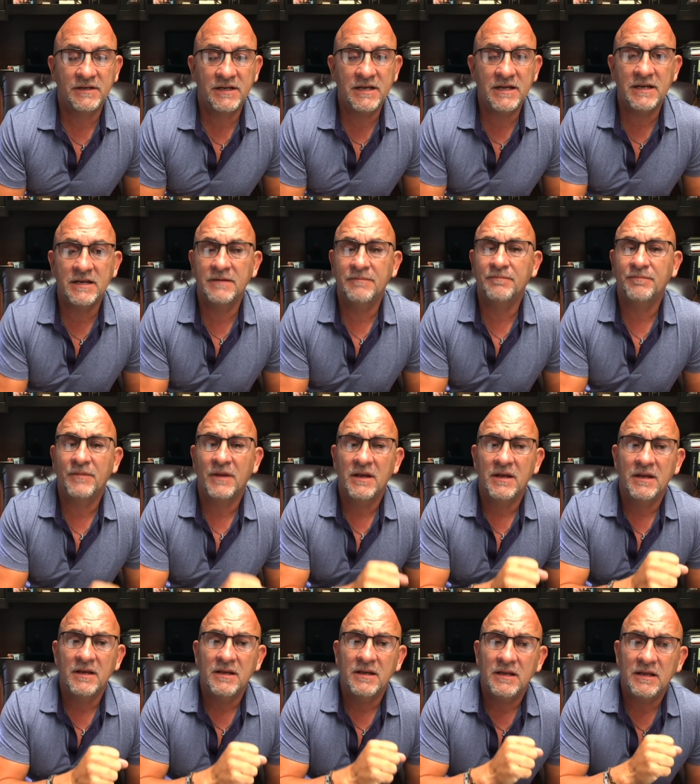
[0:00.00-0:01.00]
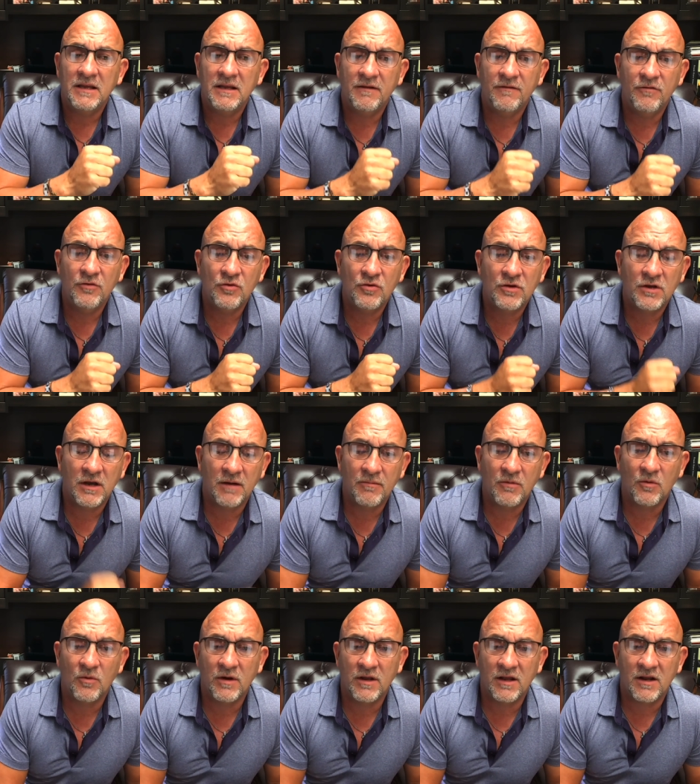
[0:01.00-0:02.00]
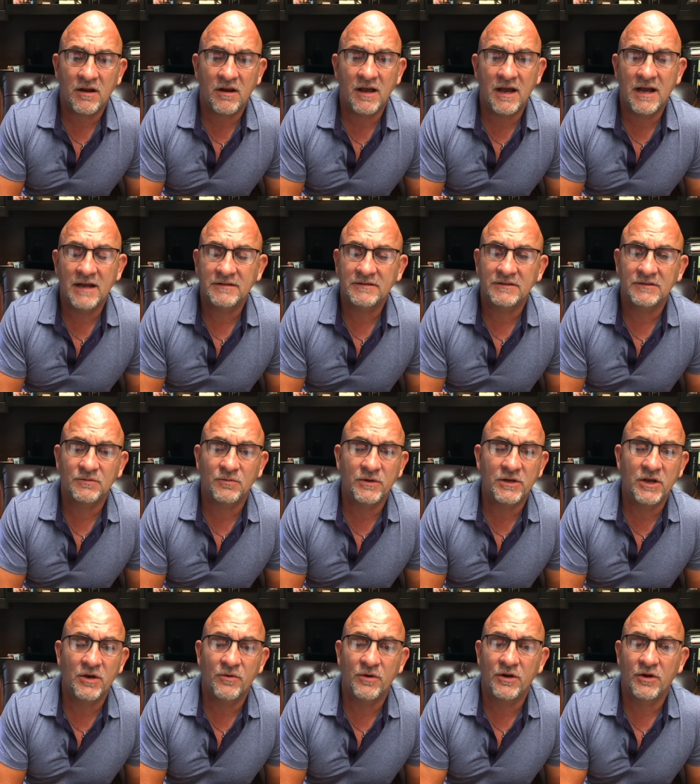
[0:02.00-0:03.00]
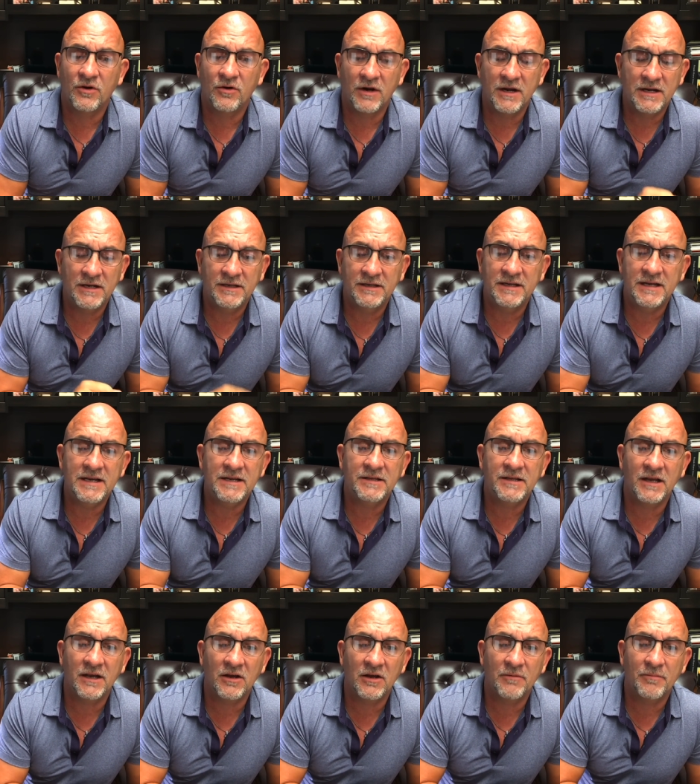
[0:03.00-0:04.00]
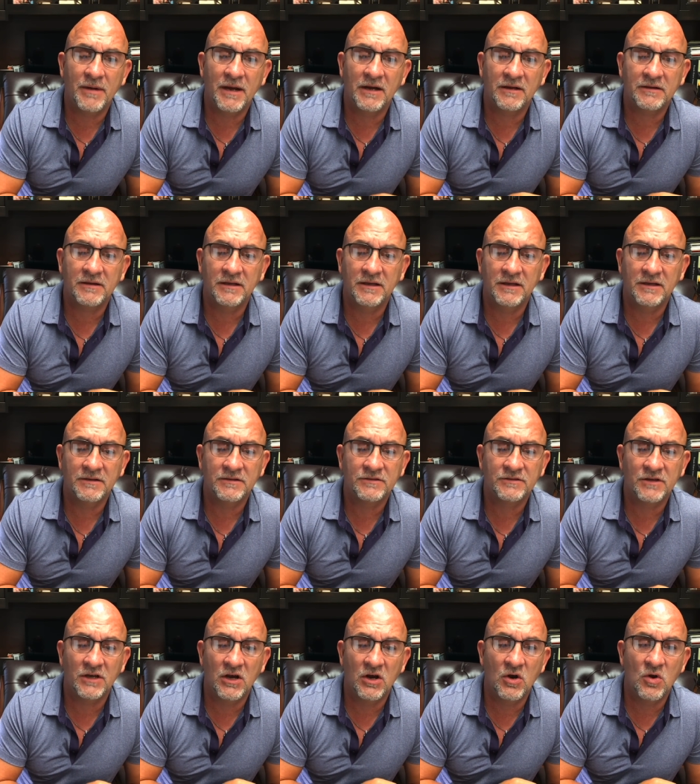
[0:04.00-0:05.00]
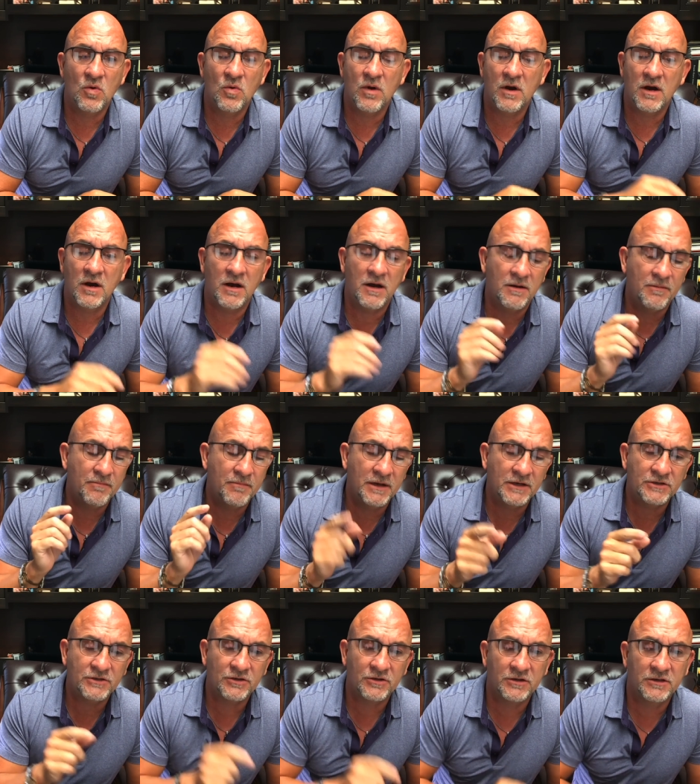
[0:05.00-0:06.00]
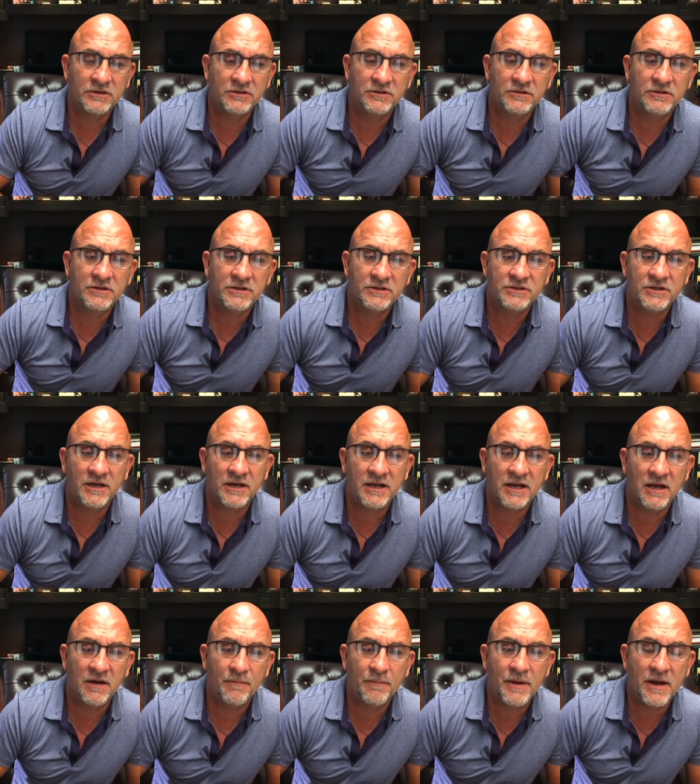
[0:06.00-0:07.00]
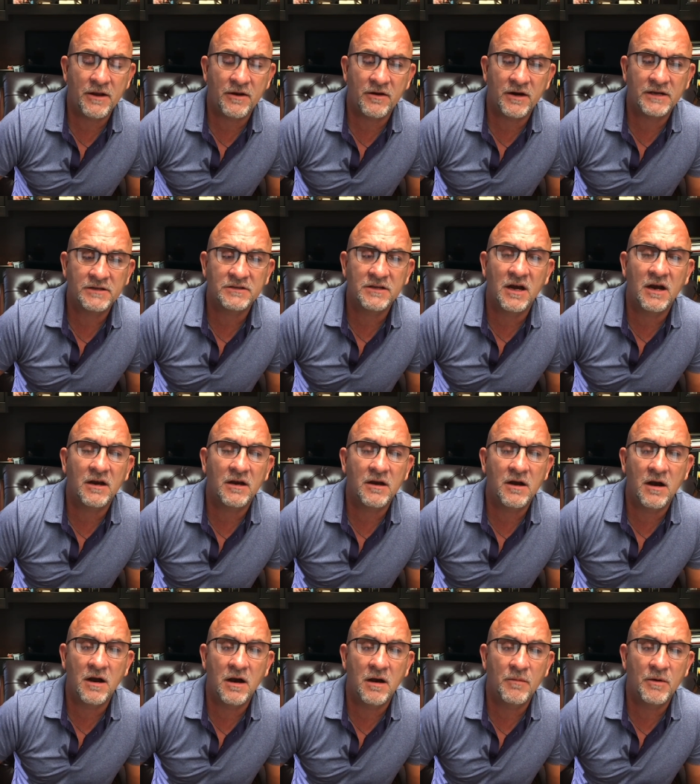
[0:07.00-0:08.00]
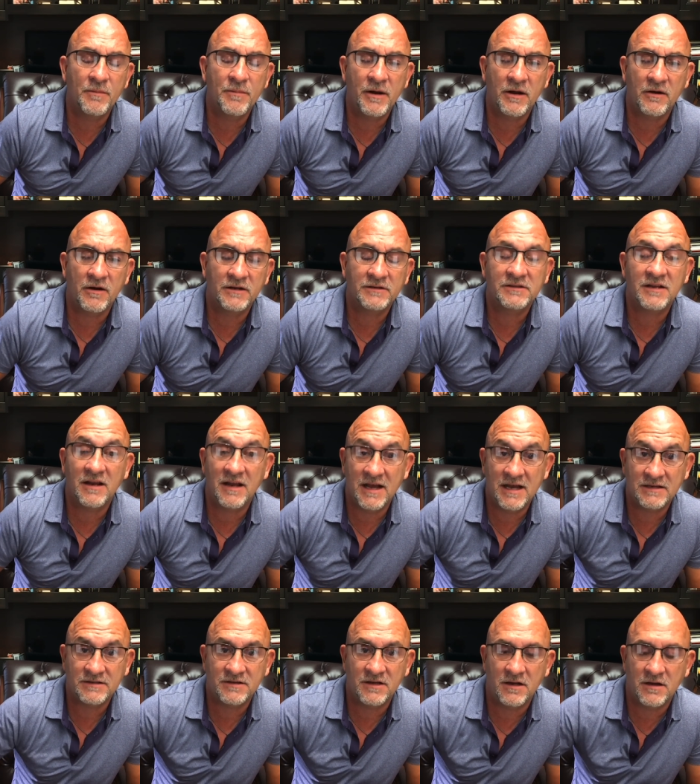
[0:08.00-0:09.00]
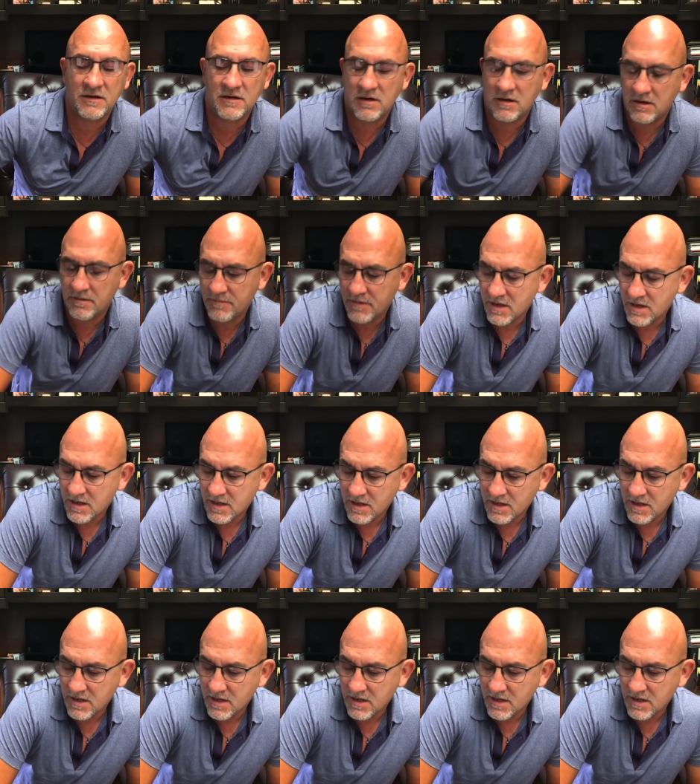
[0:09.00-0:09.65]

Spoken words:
Again, if you come to one of the classes, we go into great detail about this. So make sure to check out powderx.com or powderxclass.com.